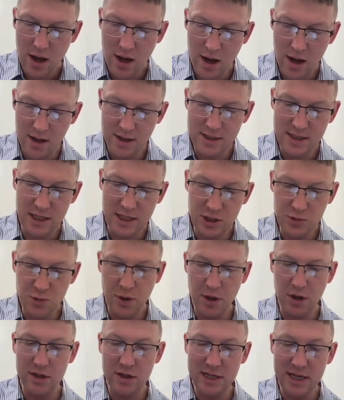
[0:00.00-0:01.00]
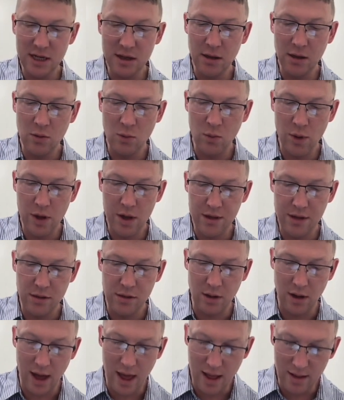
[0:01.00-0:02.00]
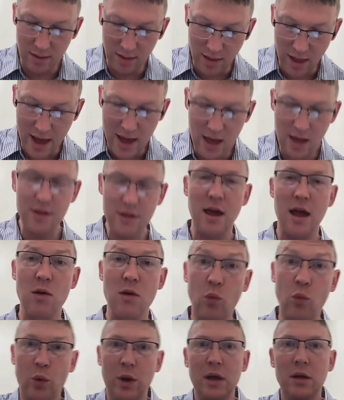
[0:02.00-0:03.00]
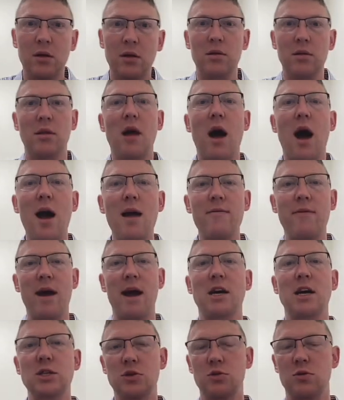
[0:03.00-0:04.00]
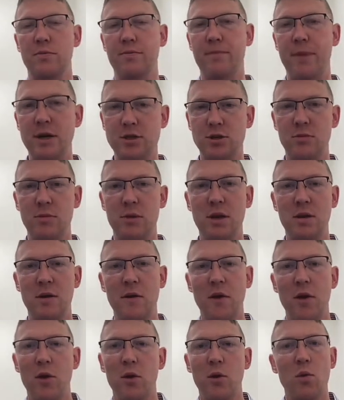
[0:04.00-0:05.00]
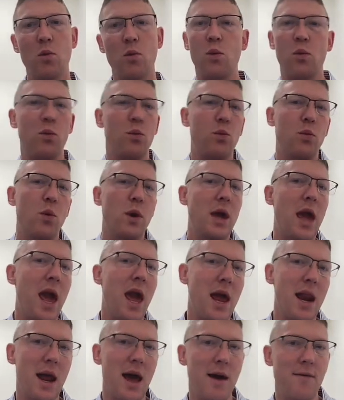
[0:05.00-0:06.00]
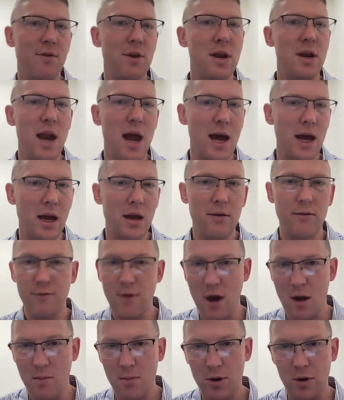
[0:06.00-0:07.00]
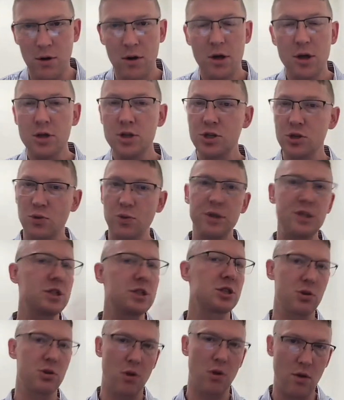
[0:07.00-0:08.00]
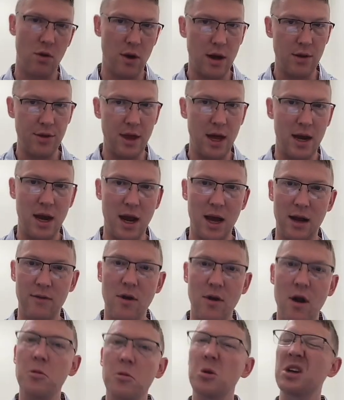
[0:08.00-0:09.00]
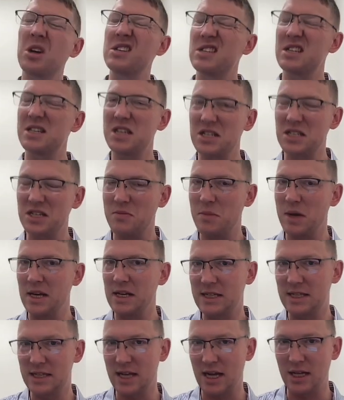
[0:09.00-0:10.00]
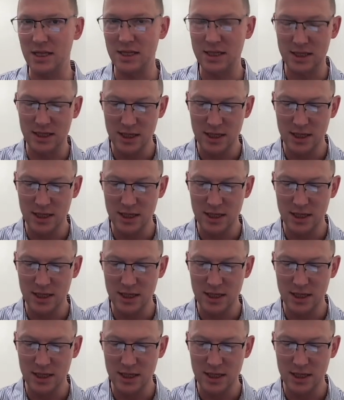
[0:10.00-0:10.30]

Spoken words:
Since we are dealing with a length, a real live actual measurement, we can't have a negative number. So we just throw out that negative number because it doesn't make sense.